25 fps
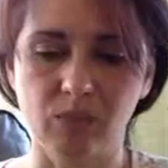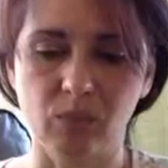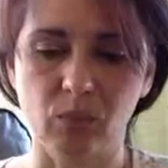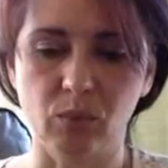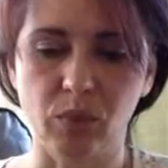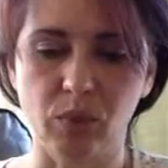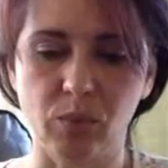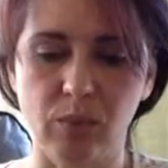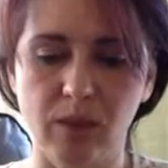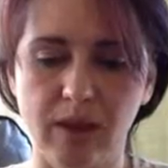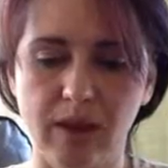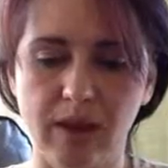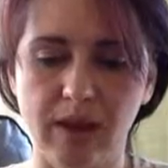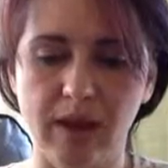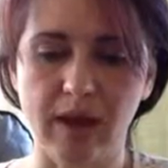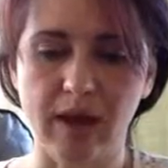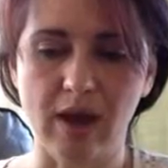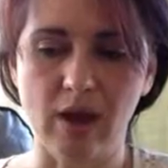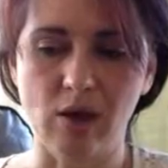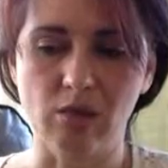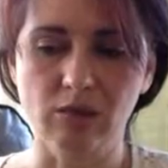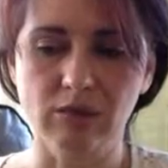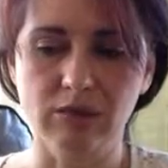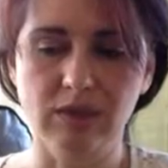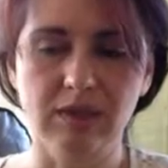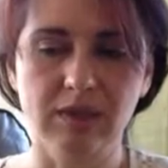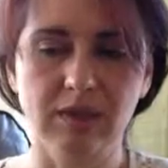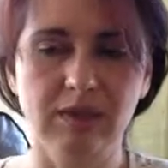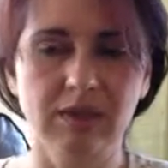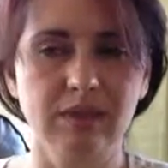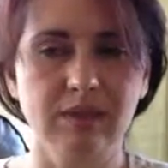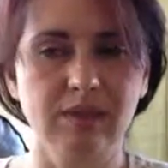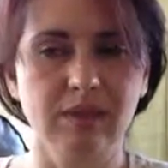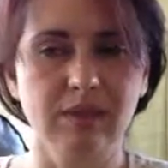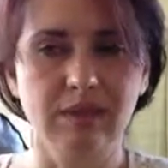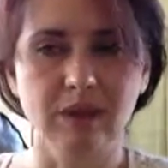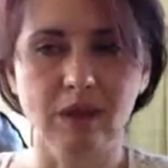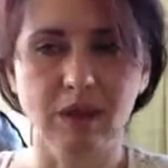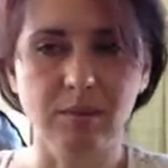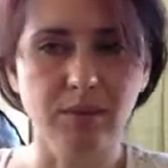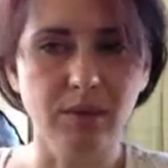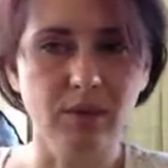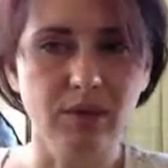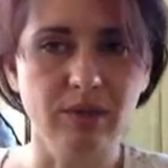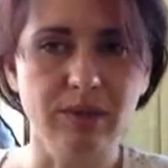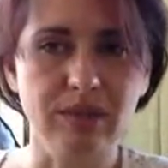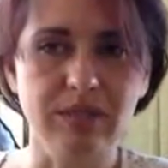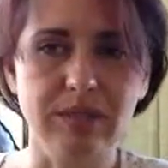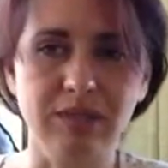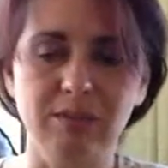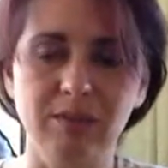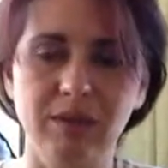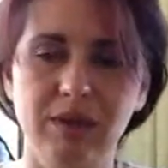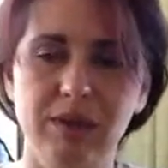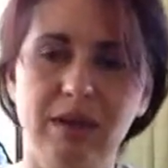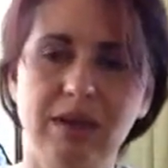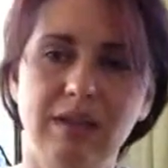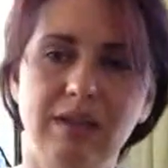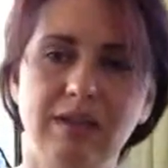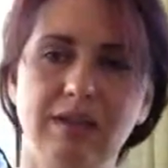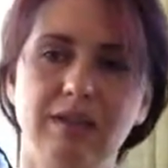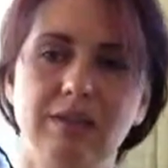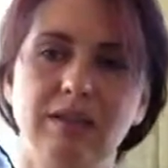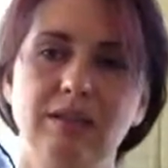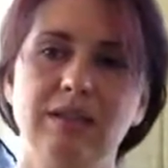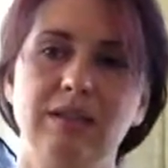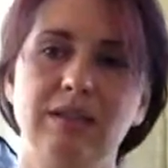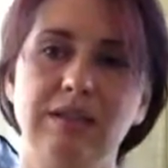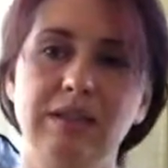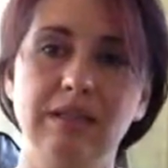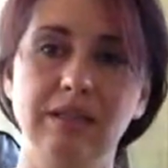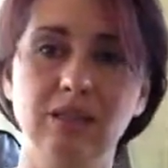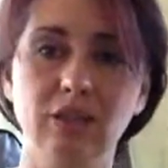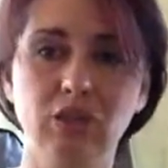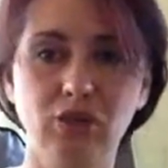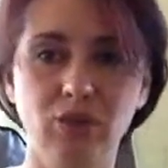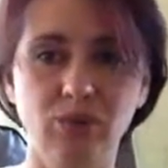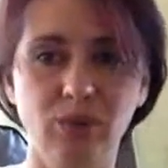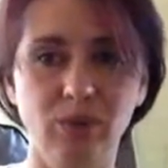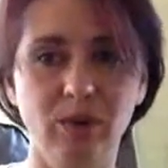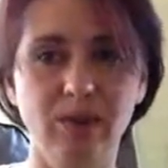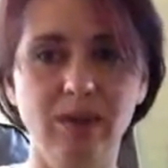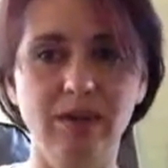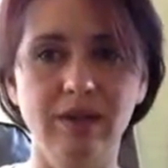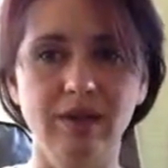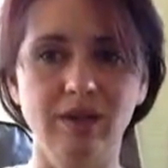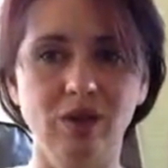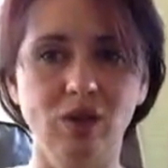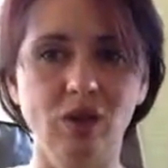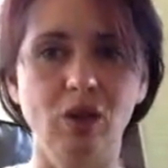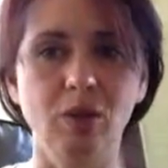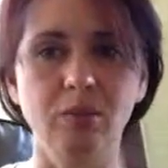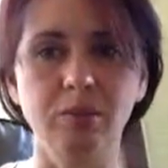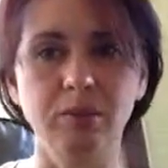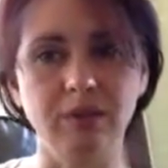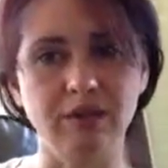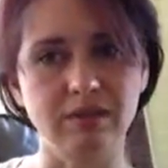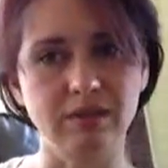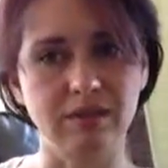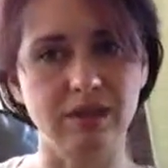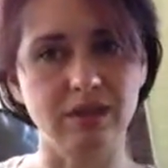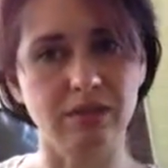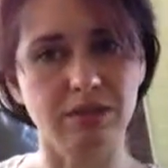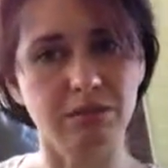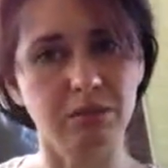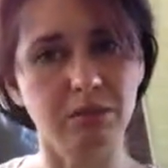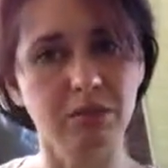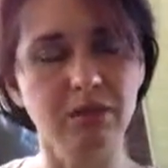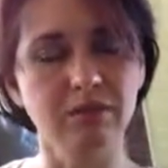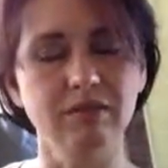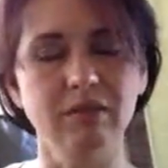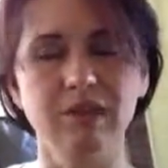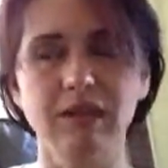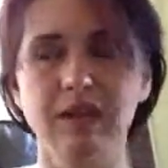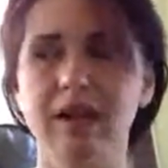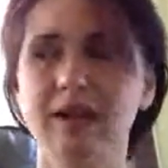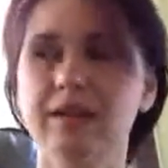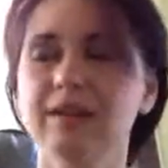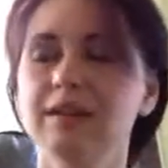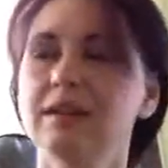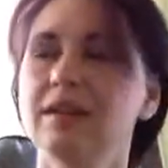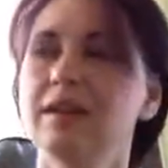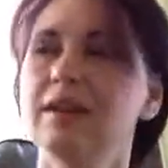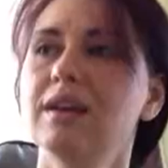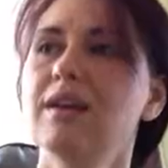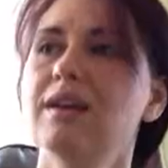We went out. Communism and atheists didn't do it at all because they didn't believe in that.